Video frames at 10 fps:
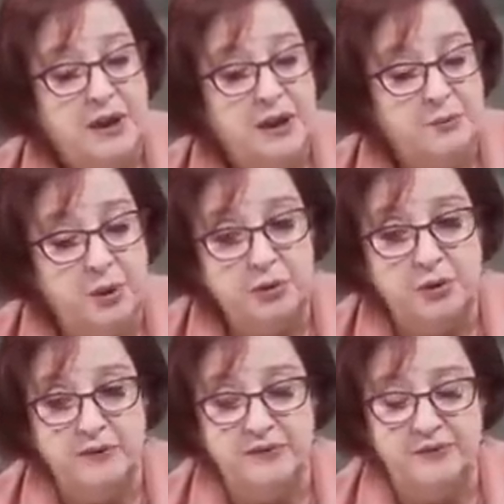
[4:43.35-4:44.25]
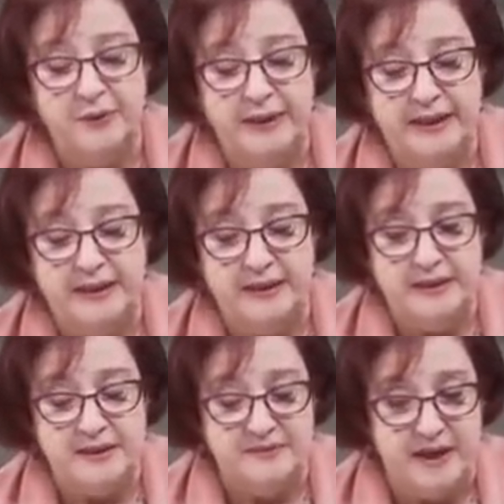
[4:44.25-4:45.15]
both overflowing into the
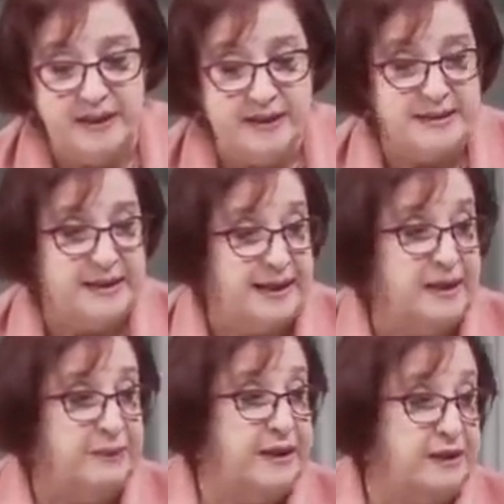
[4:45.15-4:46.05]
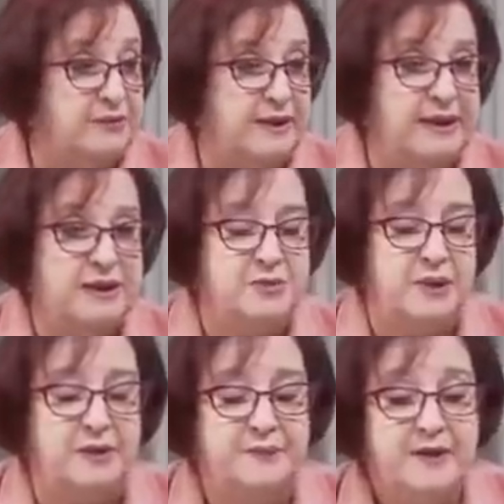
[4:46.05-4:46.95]
savannas, and anyway, the rain as
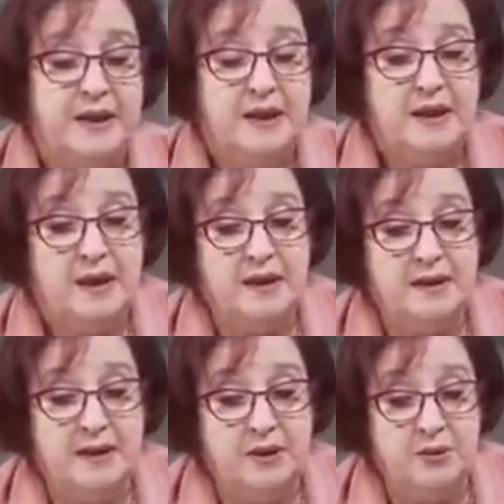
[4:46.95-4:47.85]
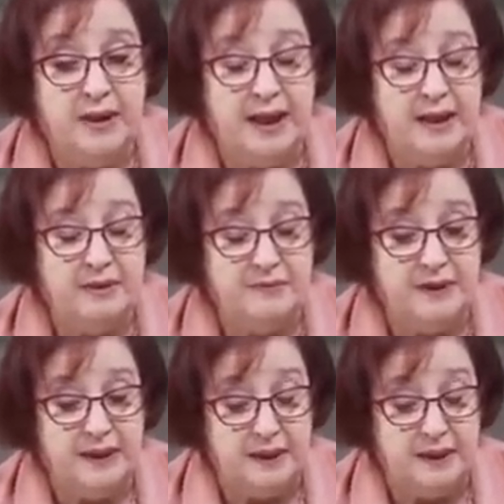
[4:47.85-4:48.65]
well. And then you have